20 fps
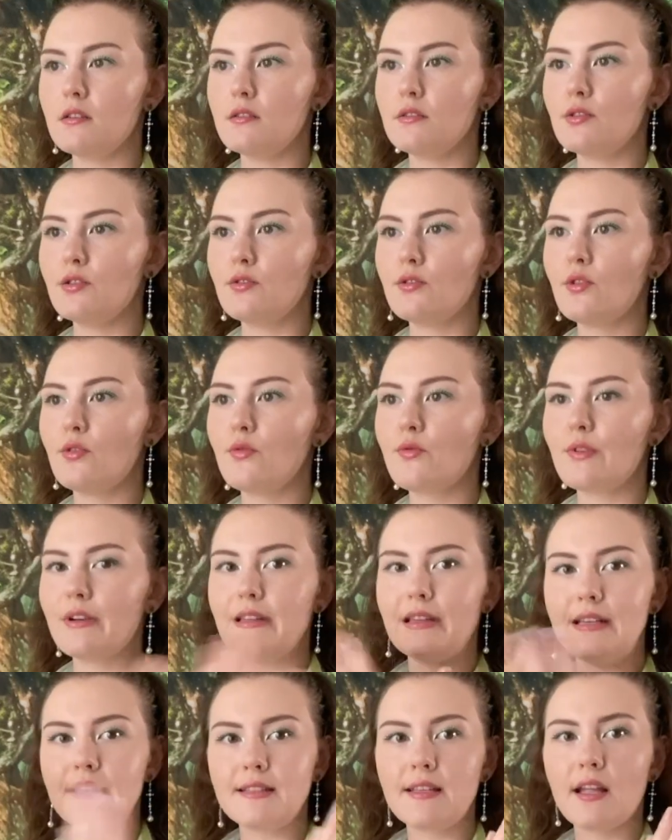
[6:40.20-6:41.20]

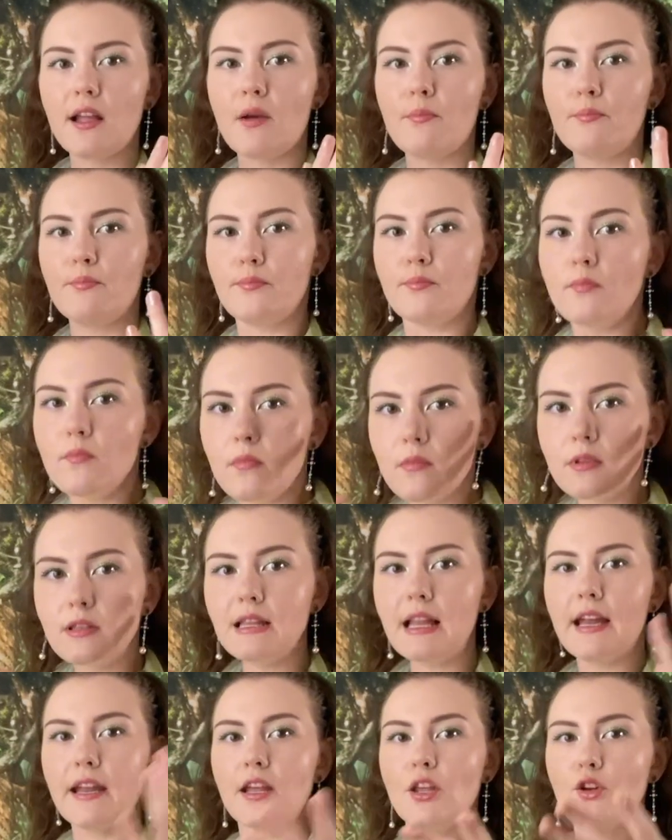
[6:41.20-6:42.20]
releasing and
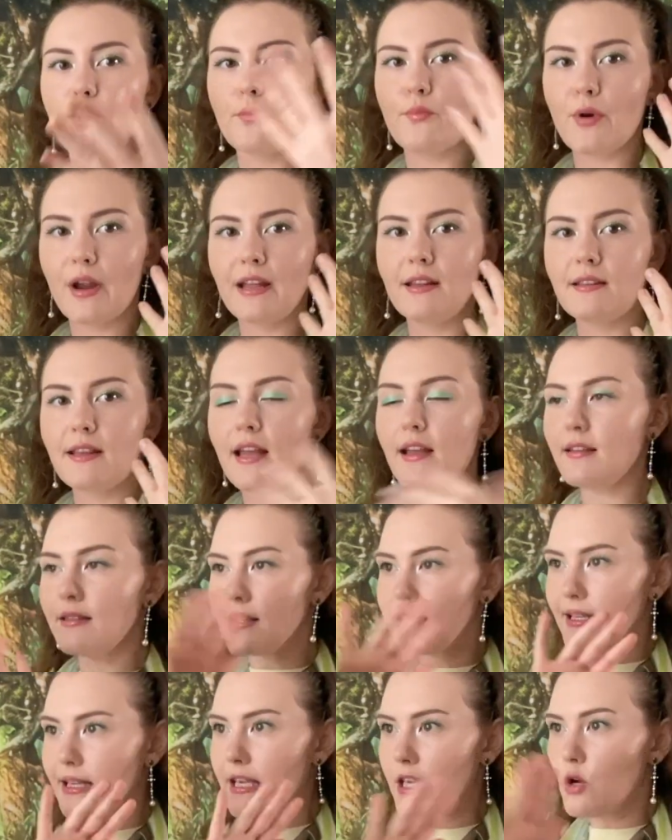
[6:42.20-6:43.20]
letting your brain take
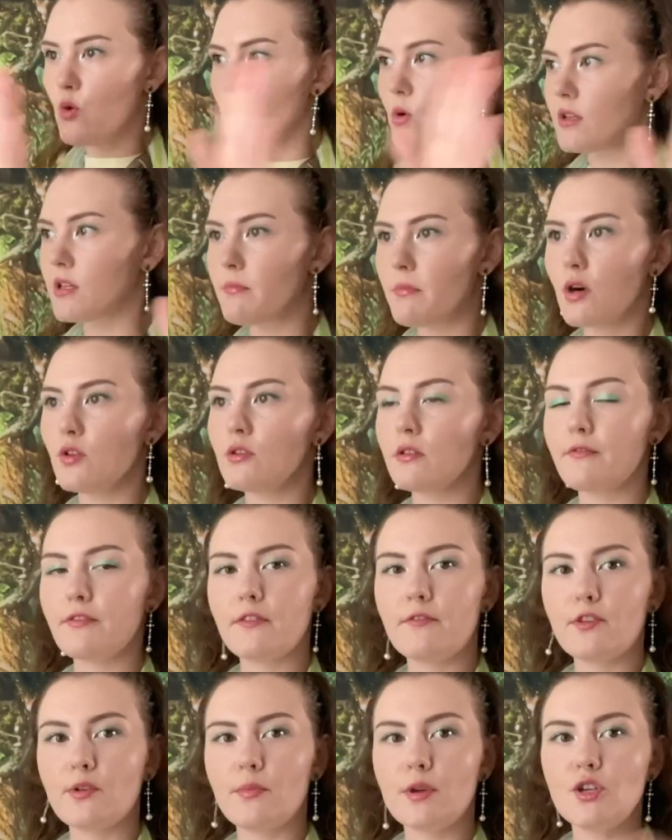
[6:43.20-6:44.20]
the equal amount of
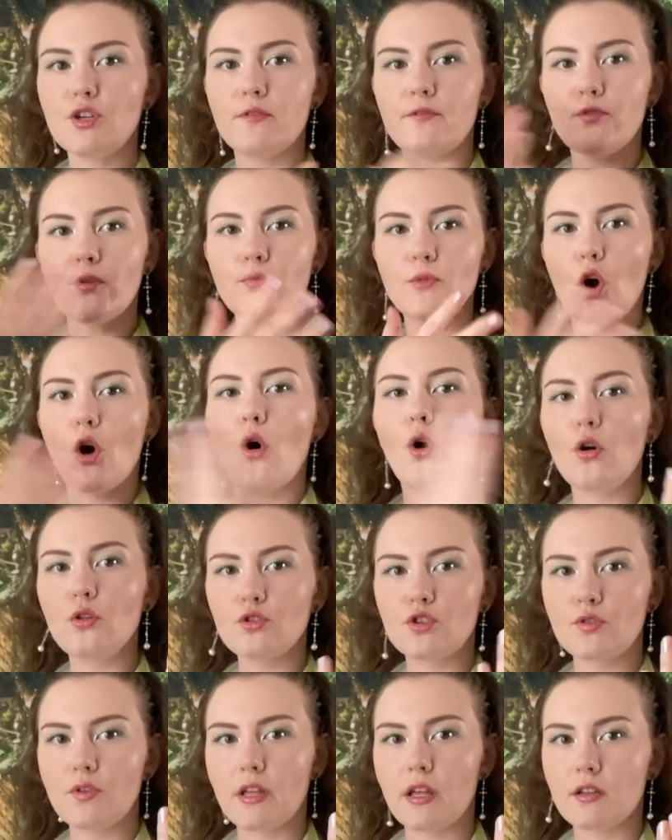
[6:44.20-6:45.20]
information from the whole
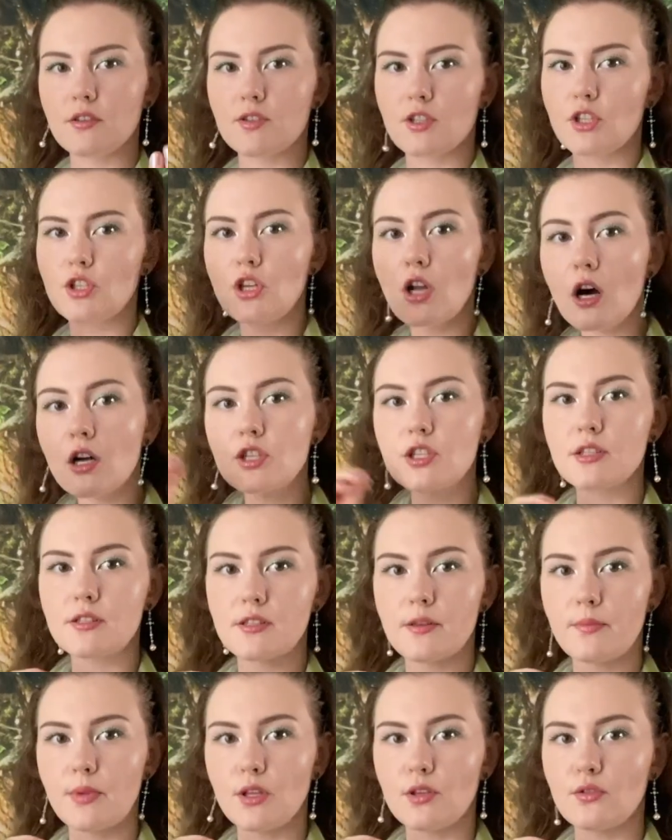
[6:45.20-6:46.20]
Sri Yantra, not just
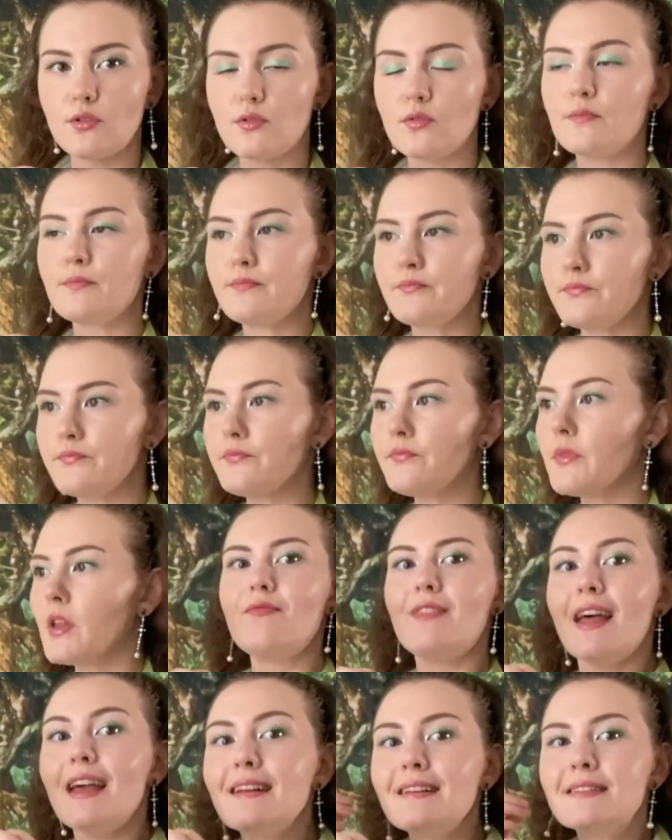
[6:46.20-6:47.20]
the Bindu.
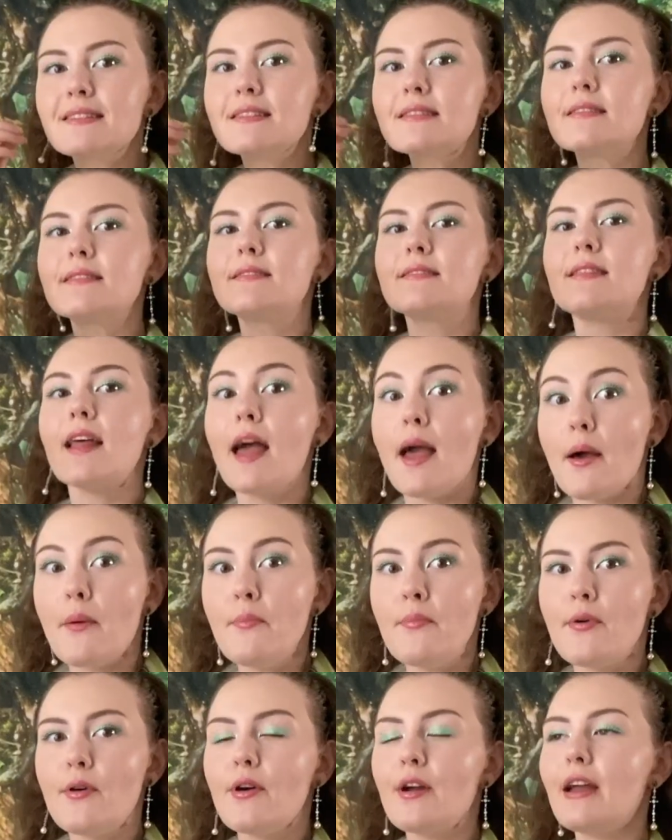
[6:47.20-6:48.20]
Next
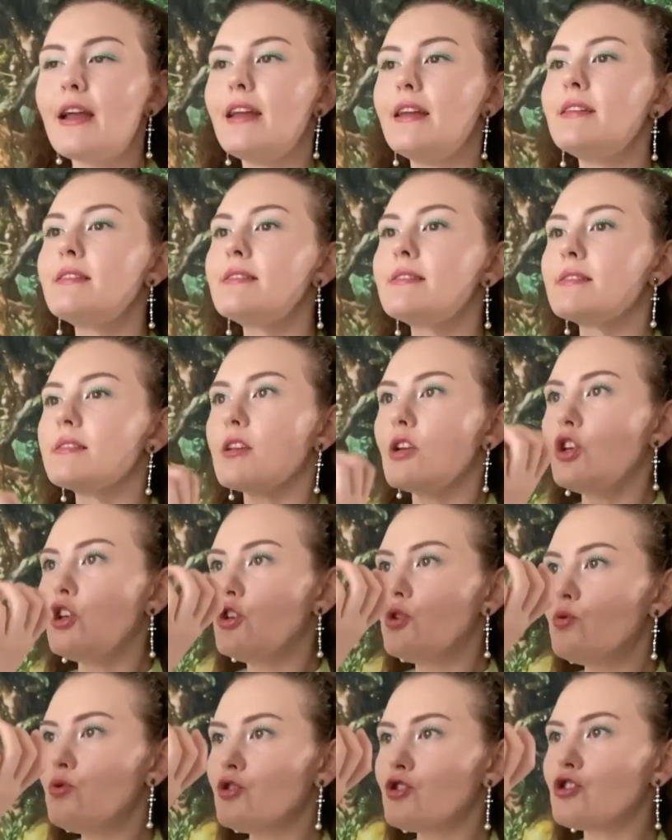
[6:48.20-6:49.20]
step is
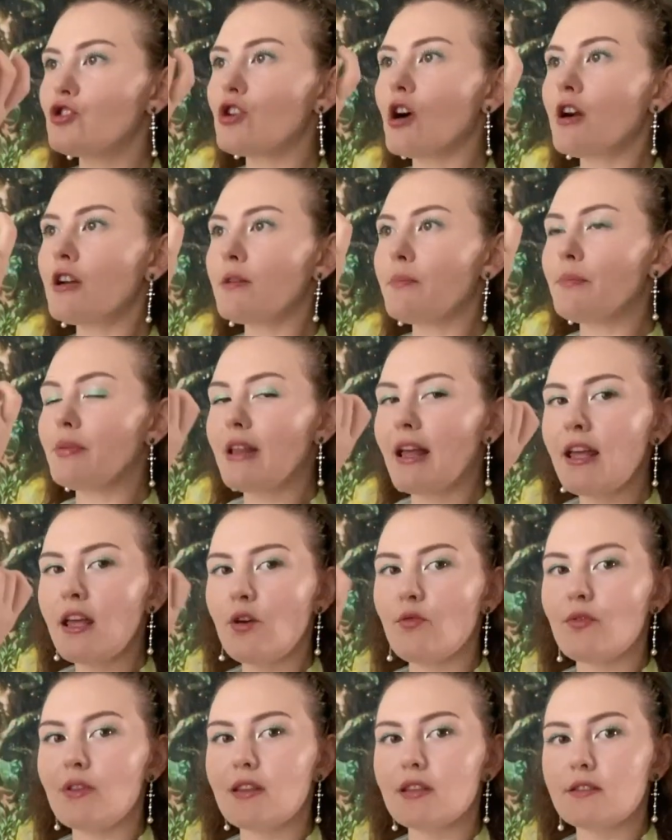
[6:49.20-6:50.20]
you start
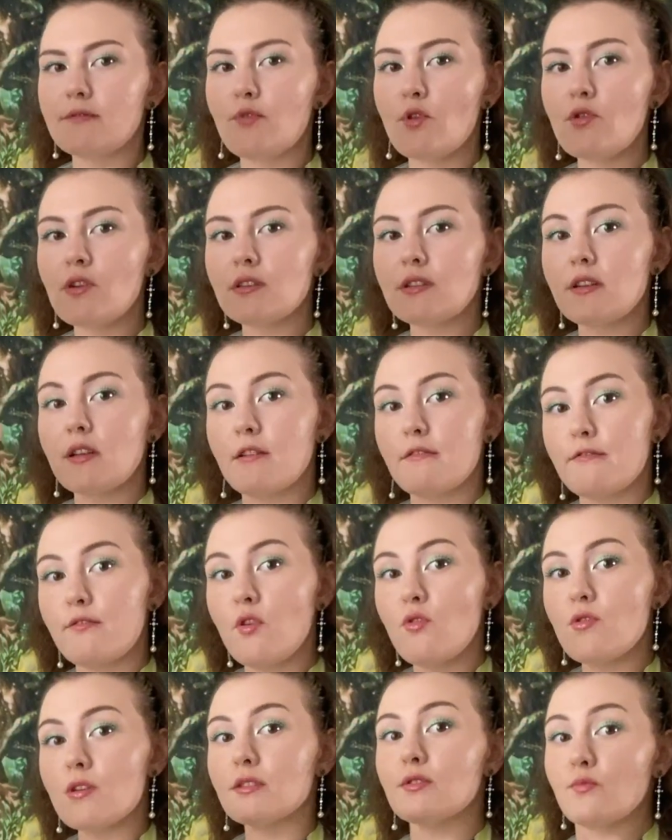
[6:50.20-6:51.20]
playing with this focus and
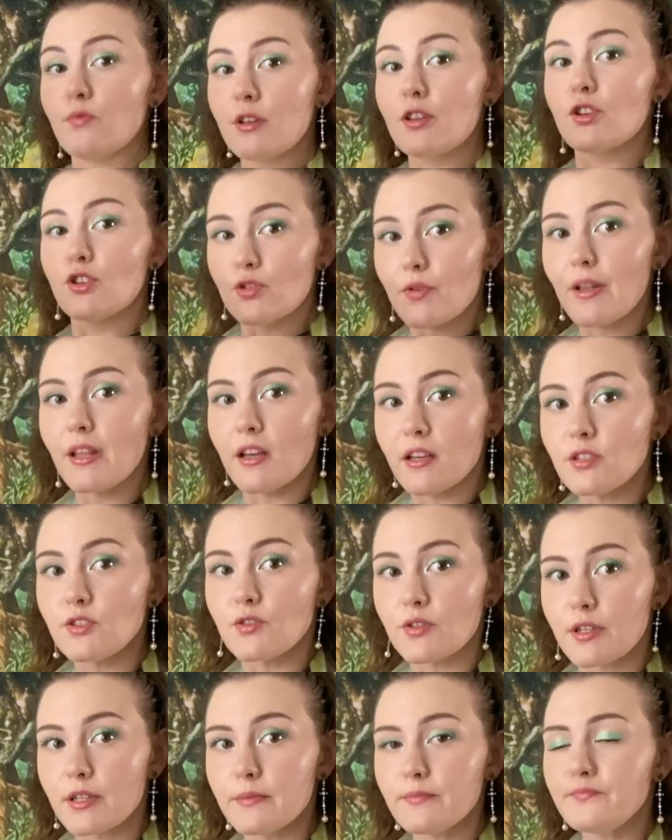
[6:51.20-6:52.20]
unfocus with Sri
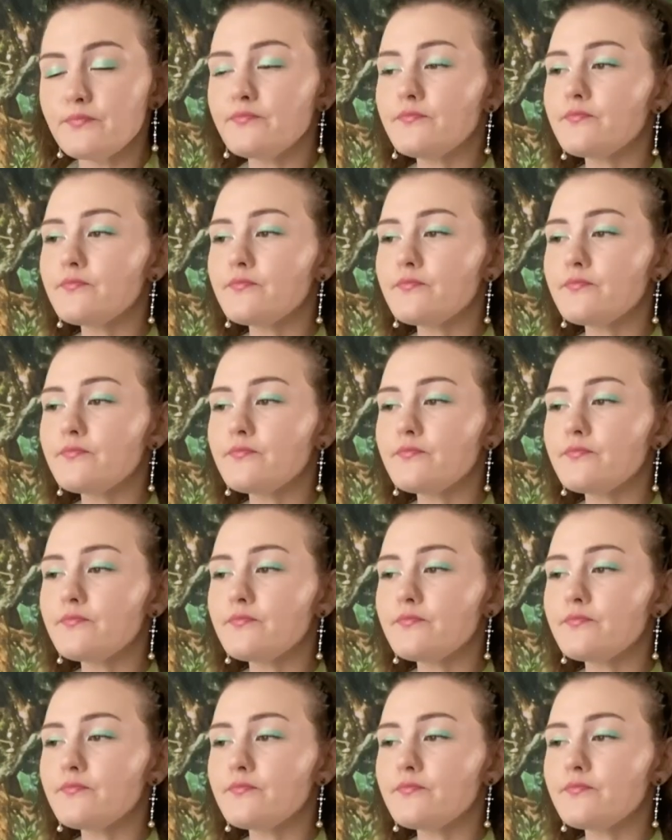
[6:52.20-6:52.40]
Yantra,